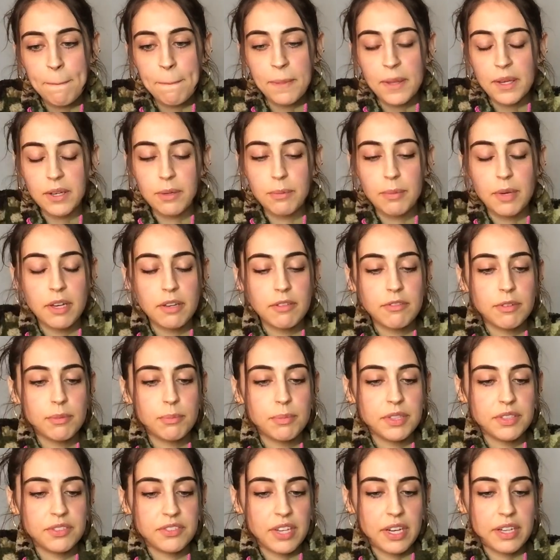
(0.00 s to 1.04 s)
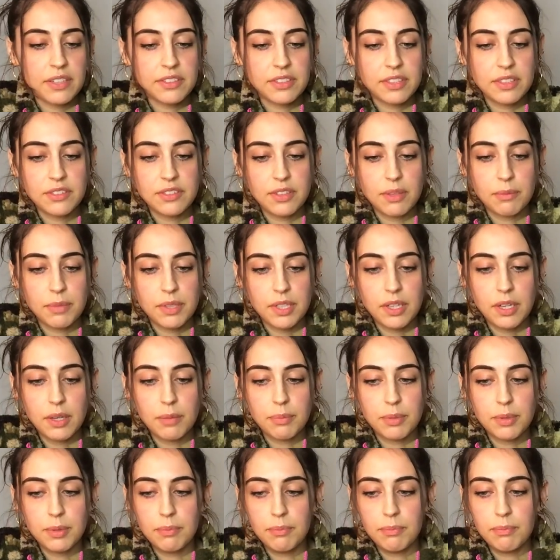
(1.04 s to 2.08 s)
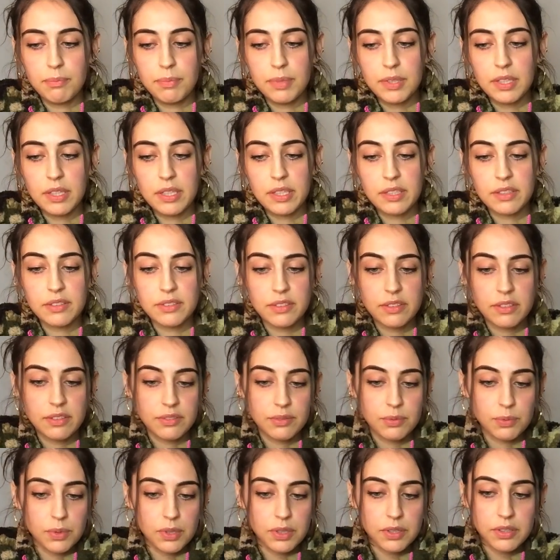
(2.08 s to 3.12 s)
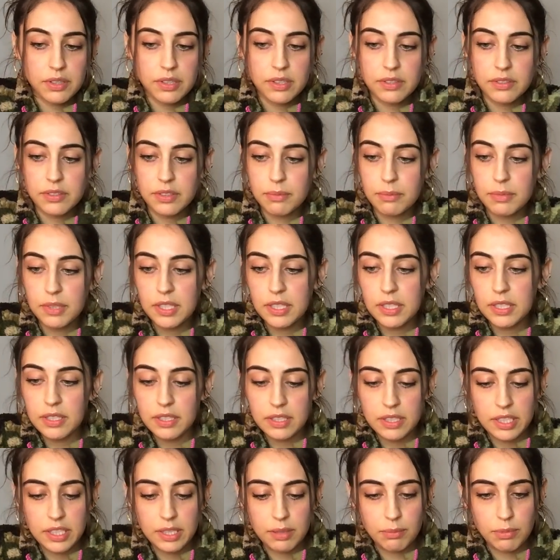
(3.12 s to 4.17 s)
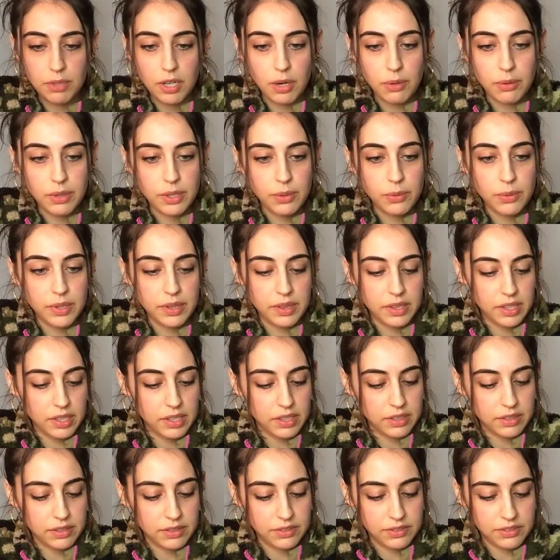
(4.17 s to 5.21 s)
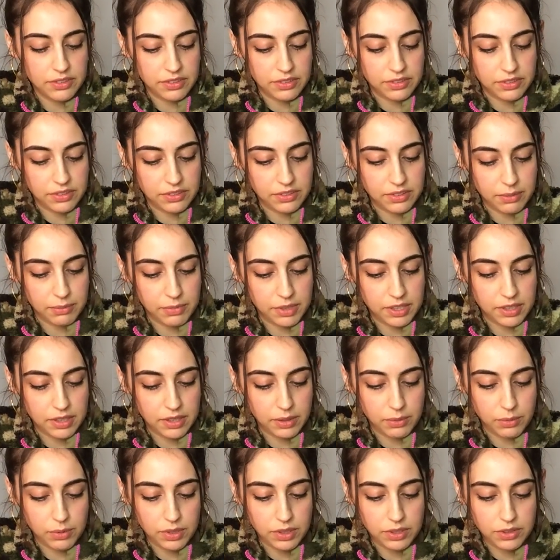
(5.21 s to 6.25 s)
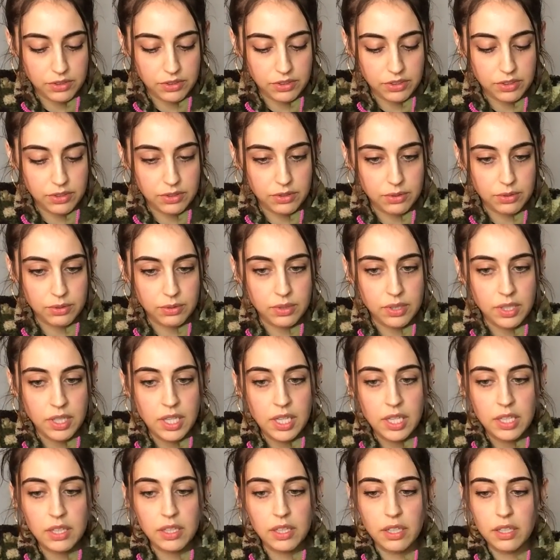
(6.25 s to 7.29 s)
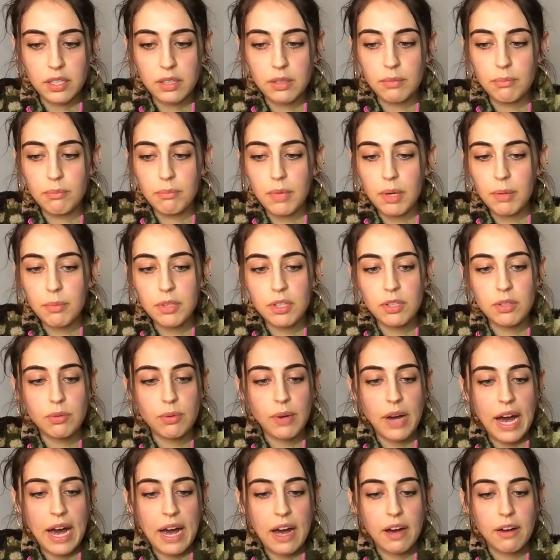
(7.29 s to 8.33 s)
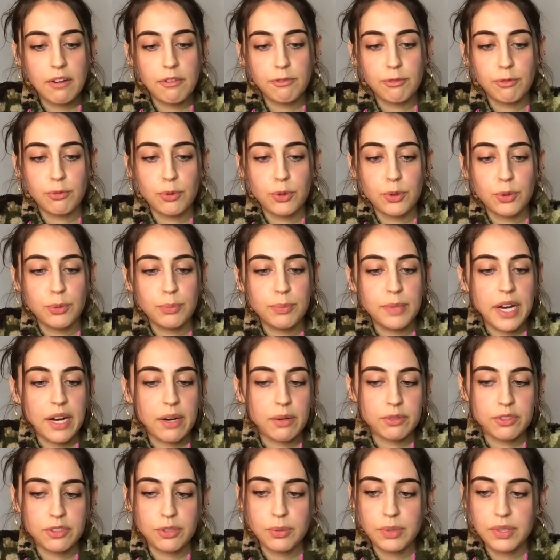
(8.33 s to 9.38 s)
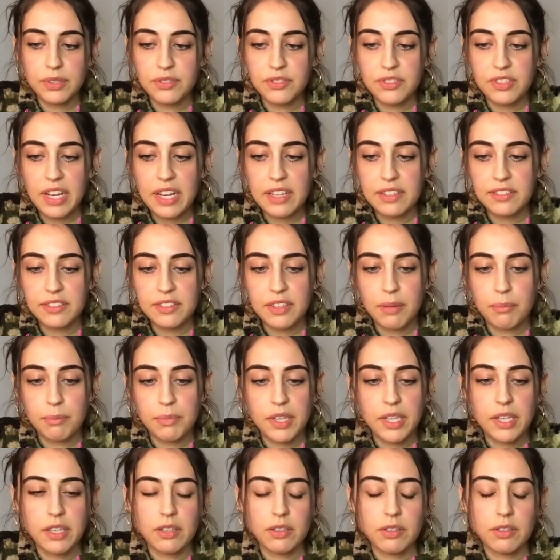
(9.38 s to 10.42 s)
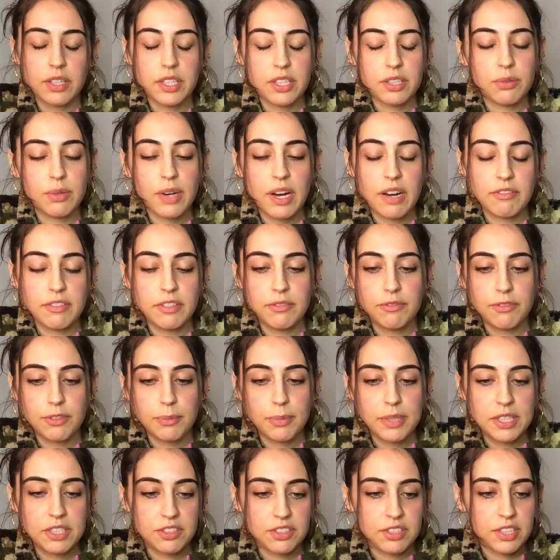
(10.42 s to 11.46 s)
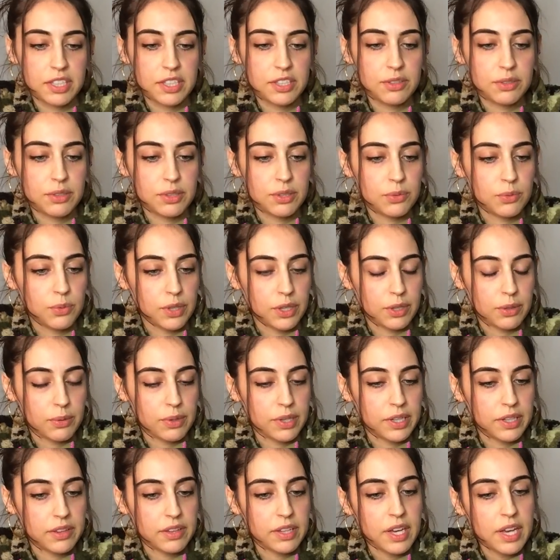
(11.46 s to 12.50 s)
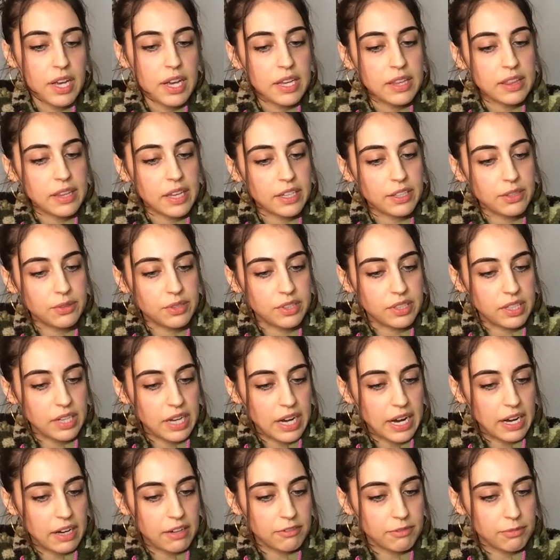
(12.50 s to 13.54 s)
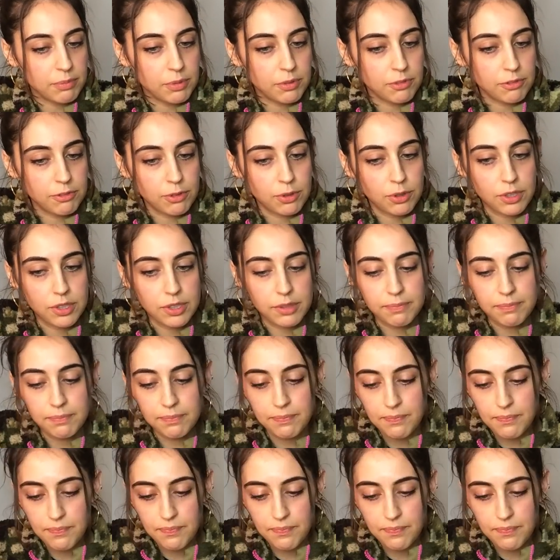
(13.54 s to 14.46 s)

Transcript: Like you may even be sizing something up and be like, is this worth it to me to keep going with this? Is it something that I want to do? Like maybe you have room now to assess something or like you have information that you can work with that you didn't have before.